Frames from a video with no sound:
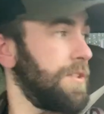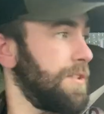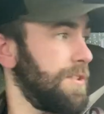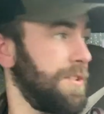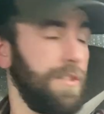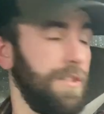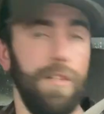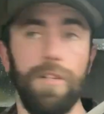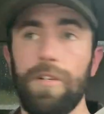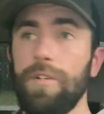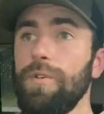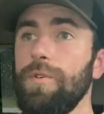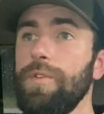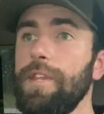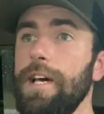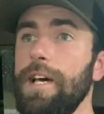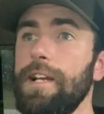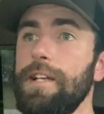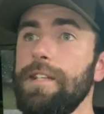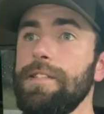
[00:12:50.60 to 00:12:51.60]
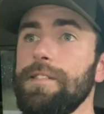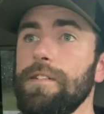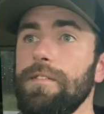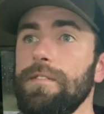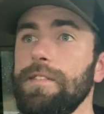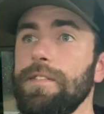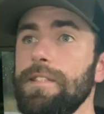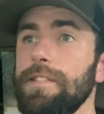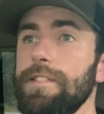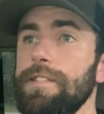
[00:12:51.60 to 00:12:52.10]
So that is
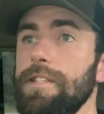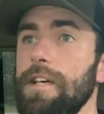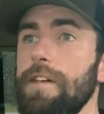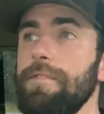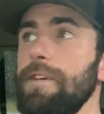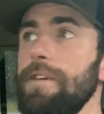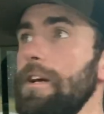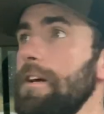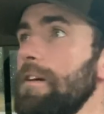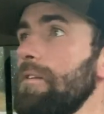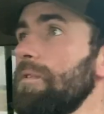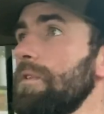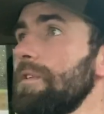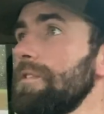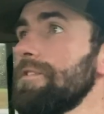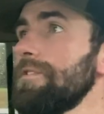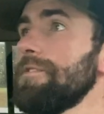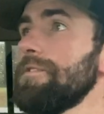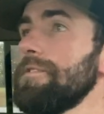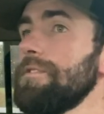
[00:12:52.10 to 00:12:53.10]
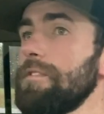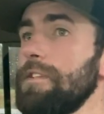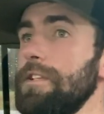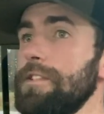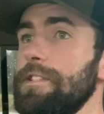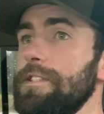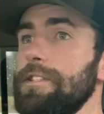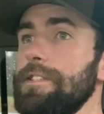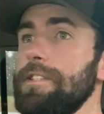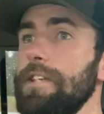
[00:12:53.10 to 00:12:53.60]
only 7 hours.
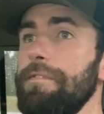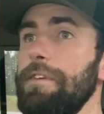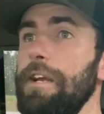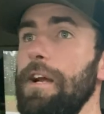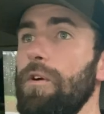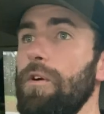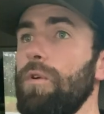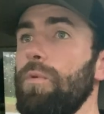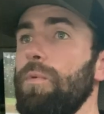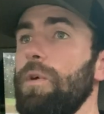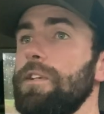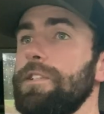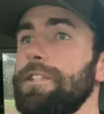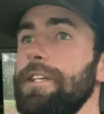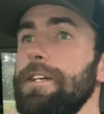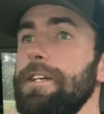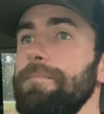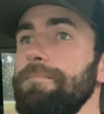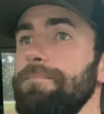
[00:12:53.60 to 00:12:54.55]
That's a 7 hour workday.